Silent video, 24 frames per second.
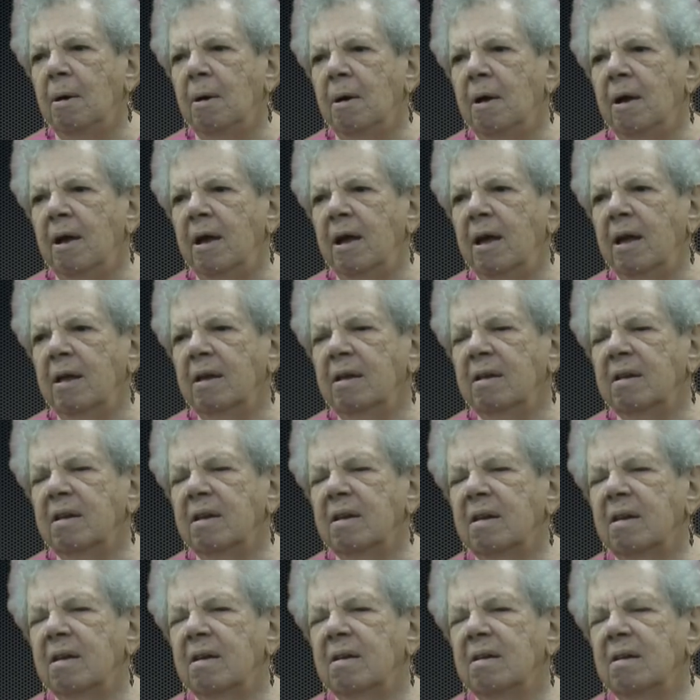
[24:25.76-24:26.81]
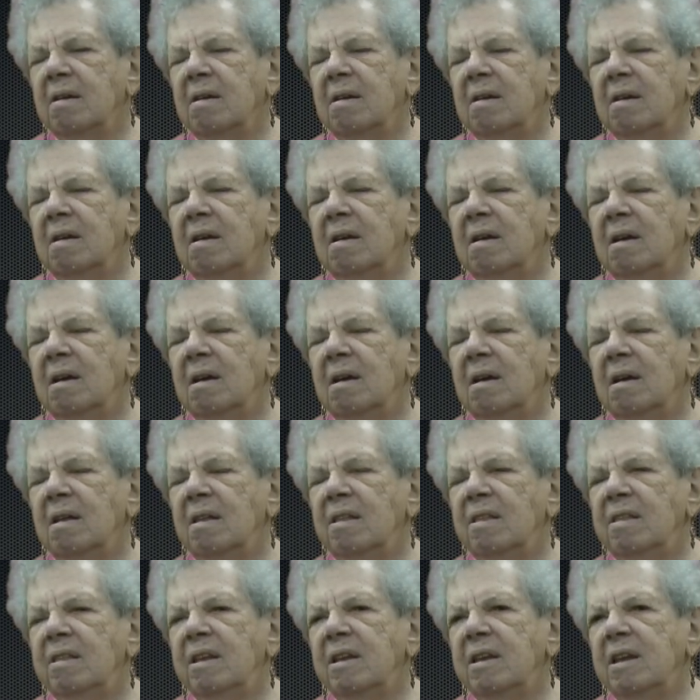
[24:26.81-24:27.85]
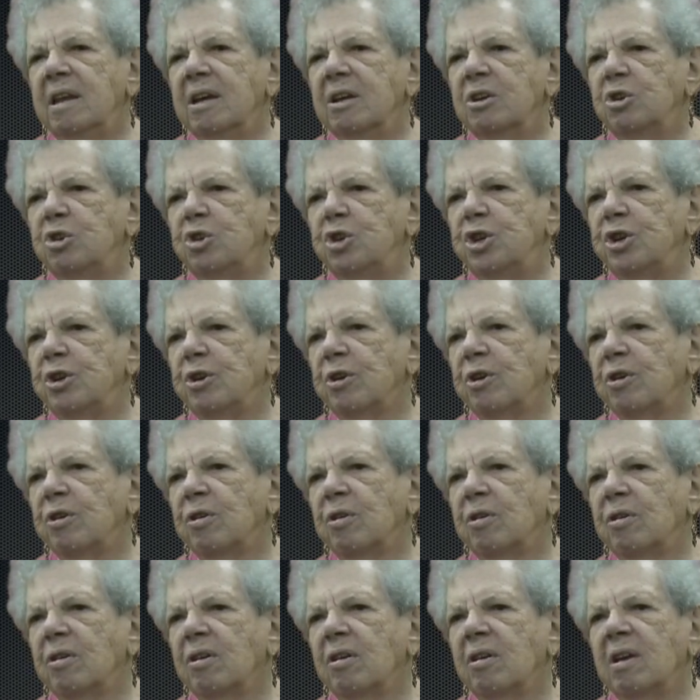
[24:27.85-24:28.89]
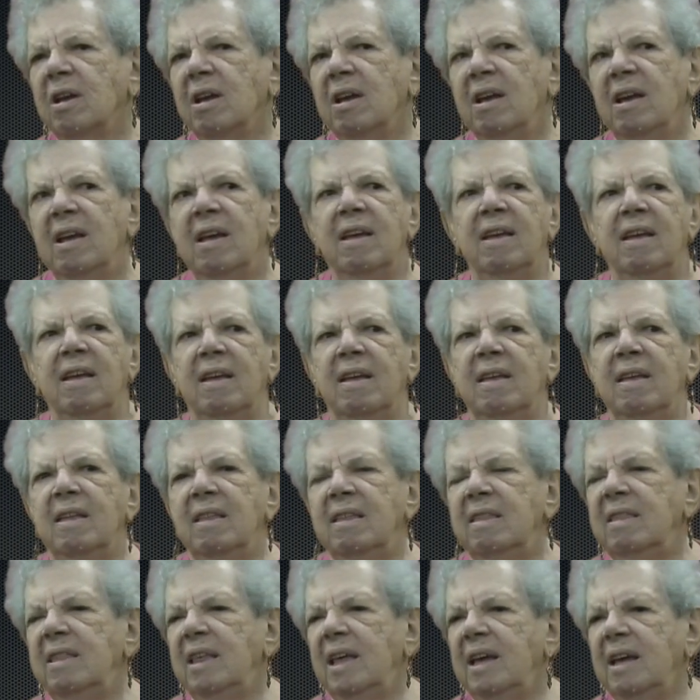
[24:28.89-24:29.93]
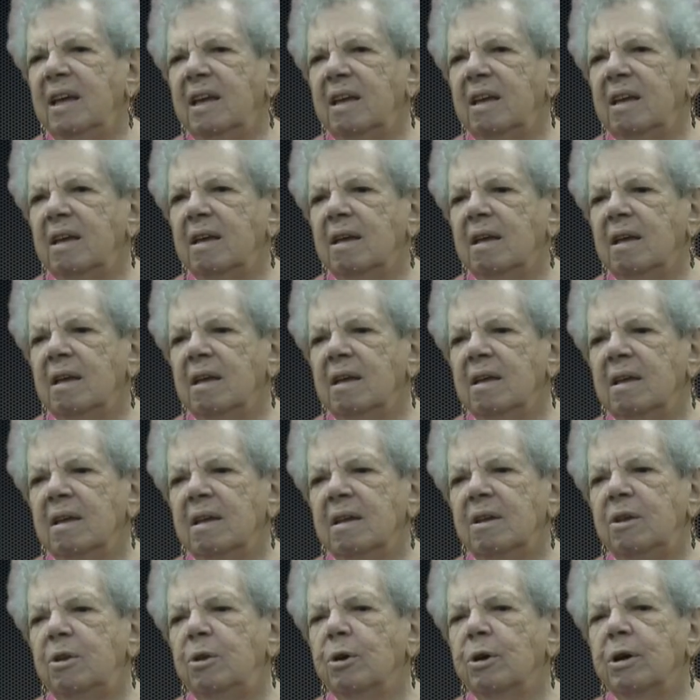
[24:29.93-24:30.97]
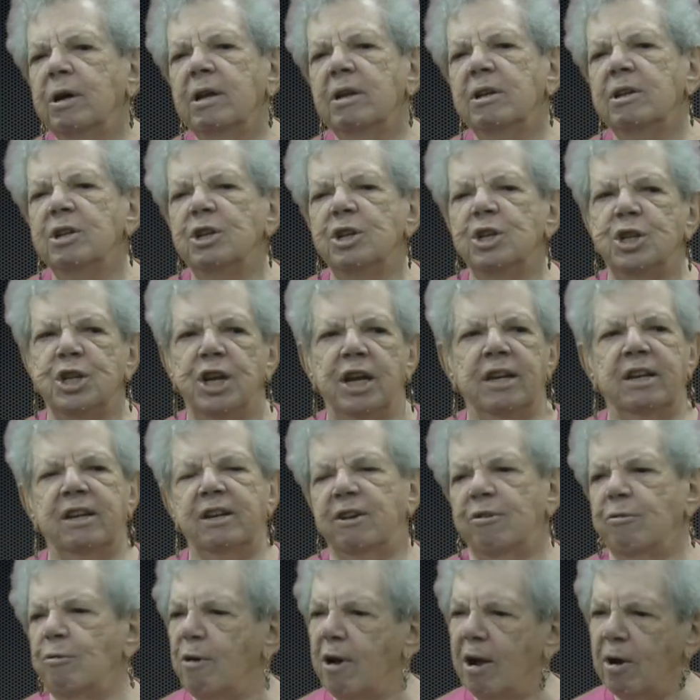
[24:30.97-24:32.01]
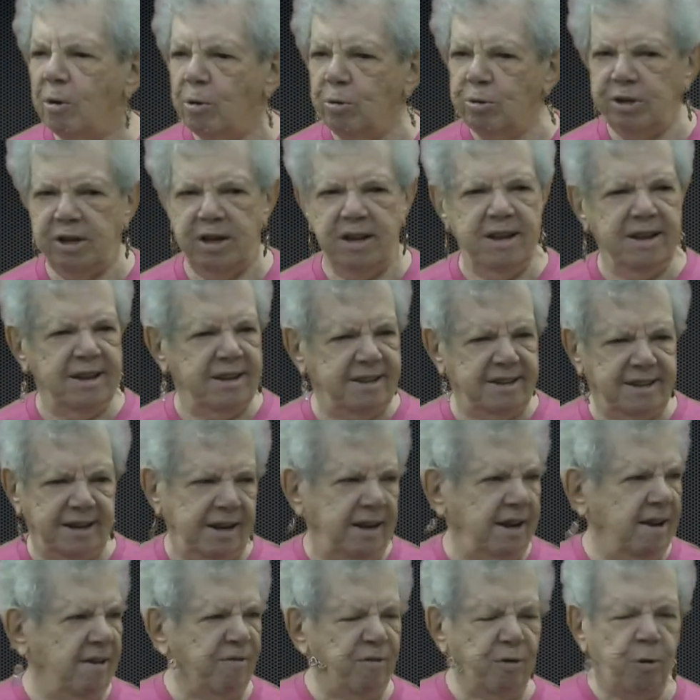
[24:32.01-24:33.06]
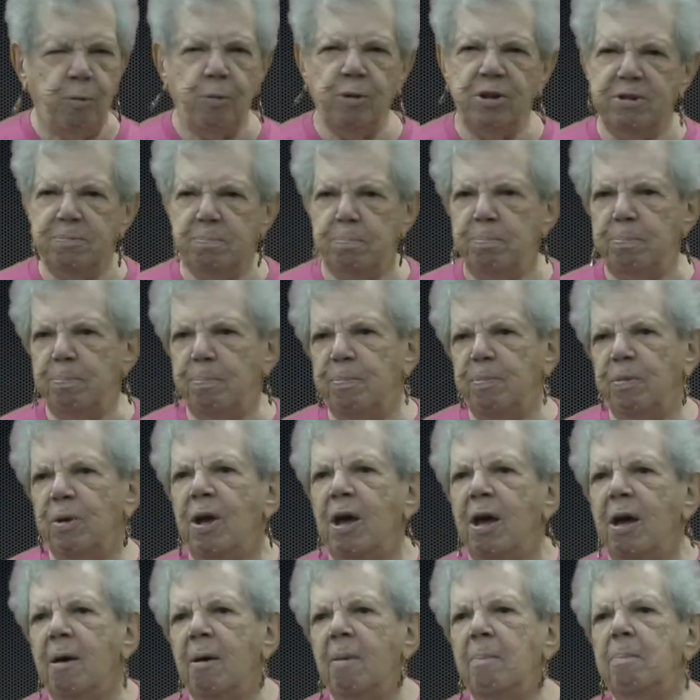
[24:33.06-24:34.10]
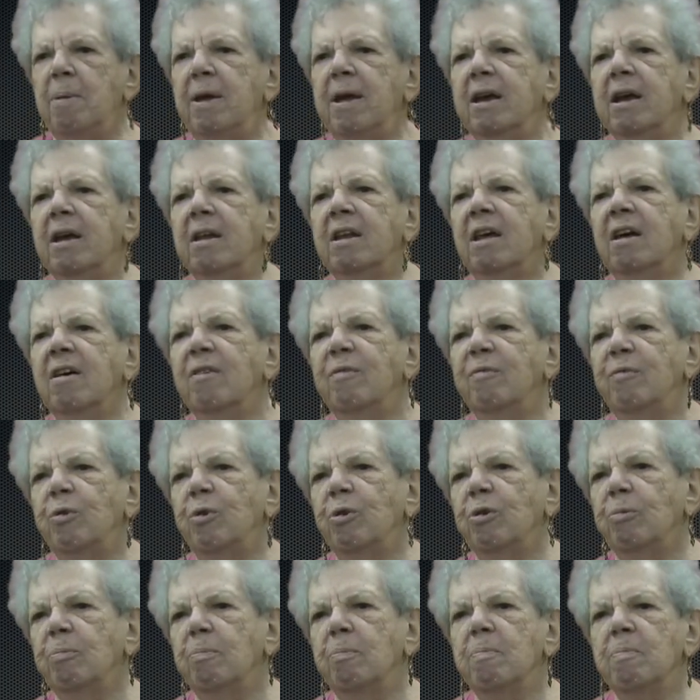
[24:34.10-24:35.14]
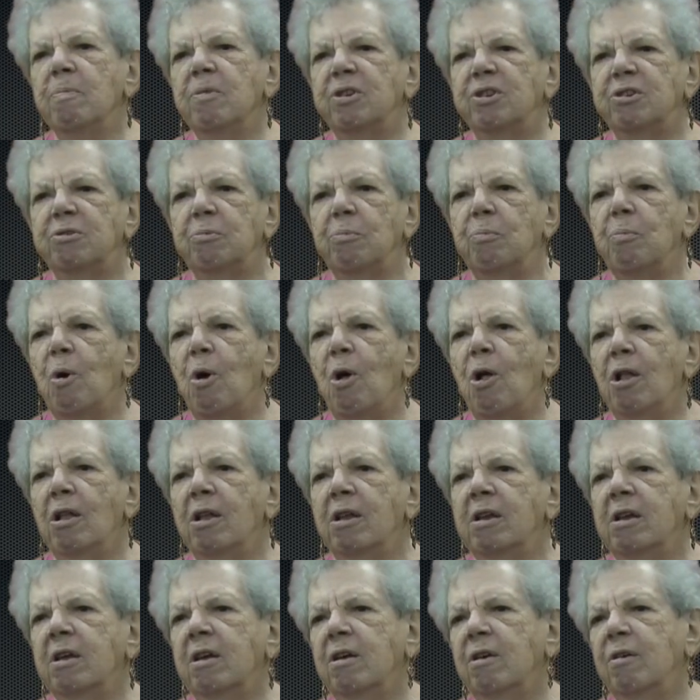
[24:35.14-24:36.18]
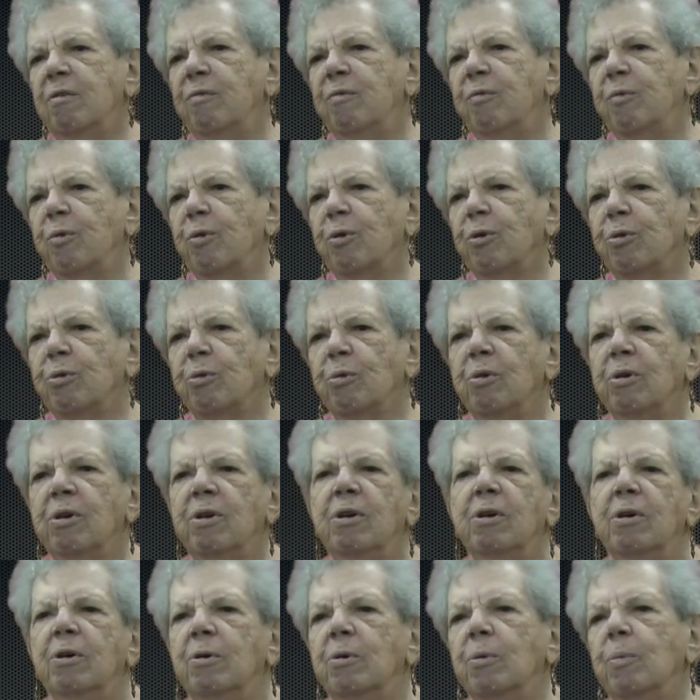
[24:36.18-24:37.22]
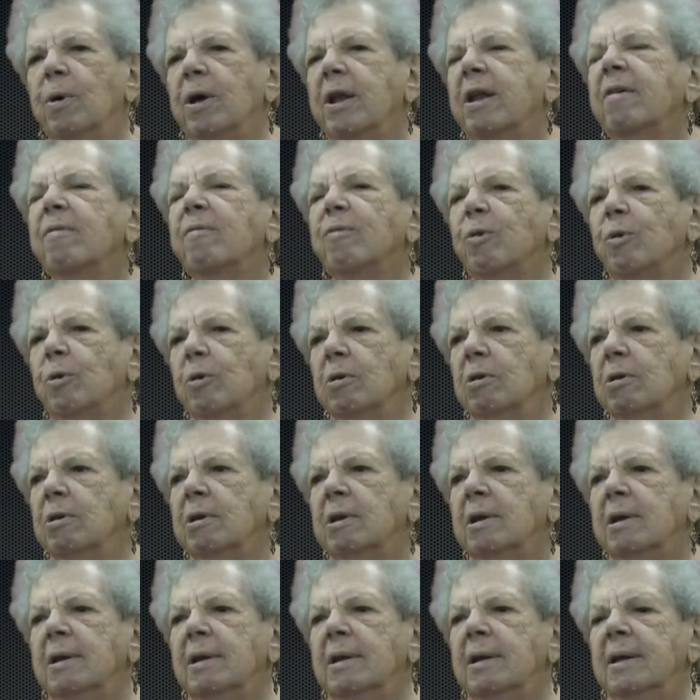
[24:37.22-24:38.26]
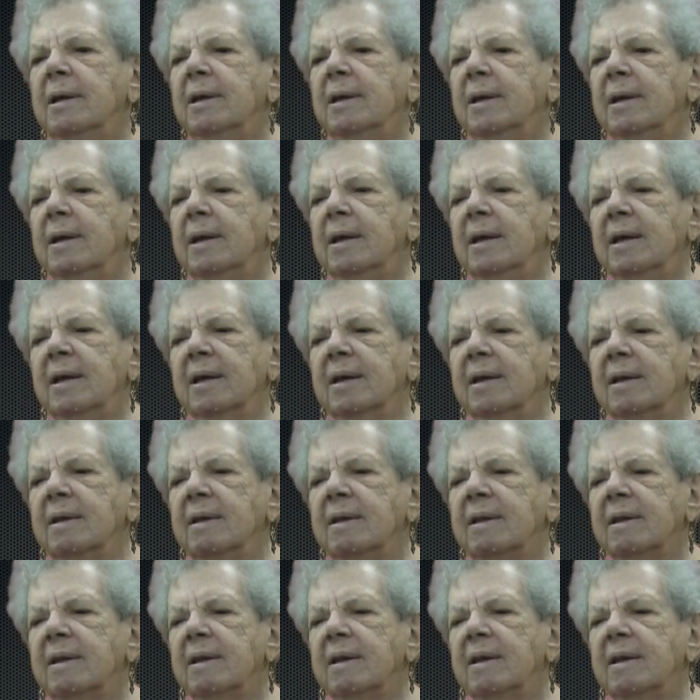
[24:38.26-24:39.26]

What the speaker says: and the next year they took and checked the route and see if it was big enough or small enough or whatever. And